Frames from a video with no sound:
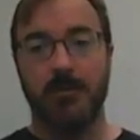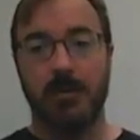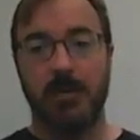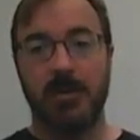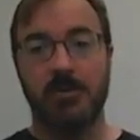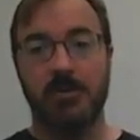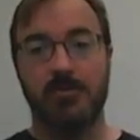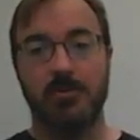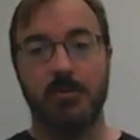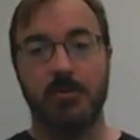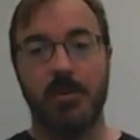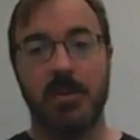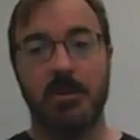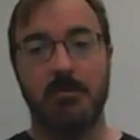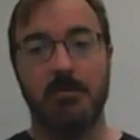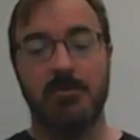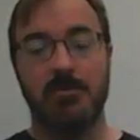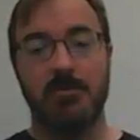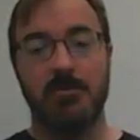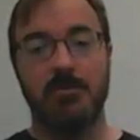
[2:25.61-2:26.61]
intro
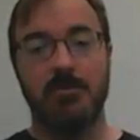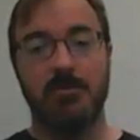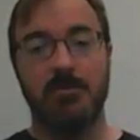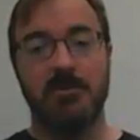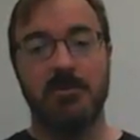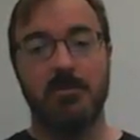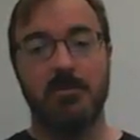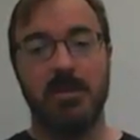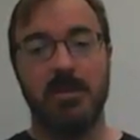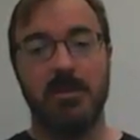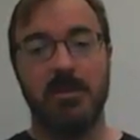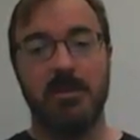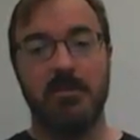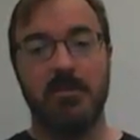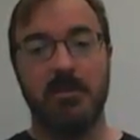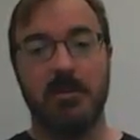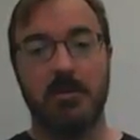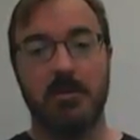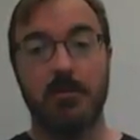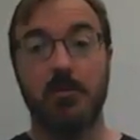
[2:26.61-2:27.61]
chem students to be
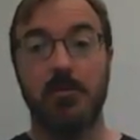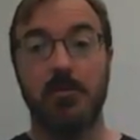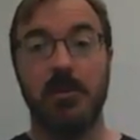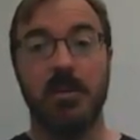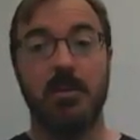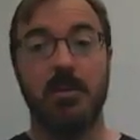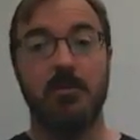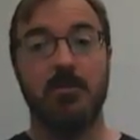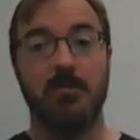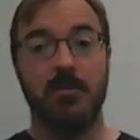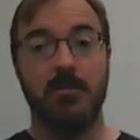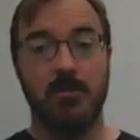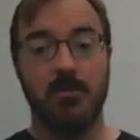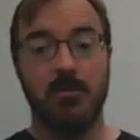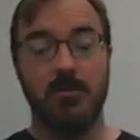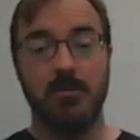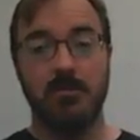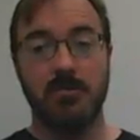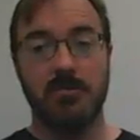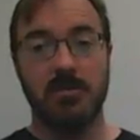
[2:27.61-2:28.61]
utterly
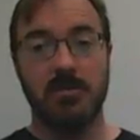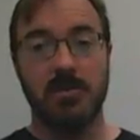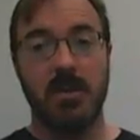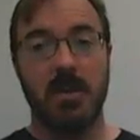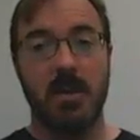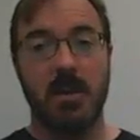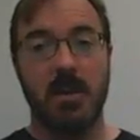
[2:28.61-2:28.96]
confused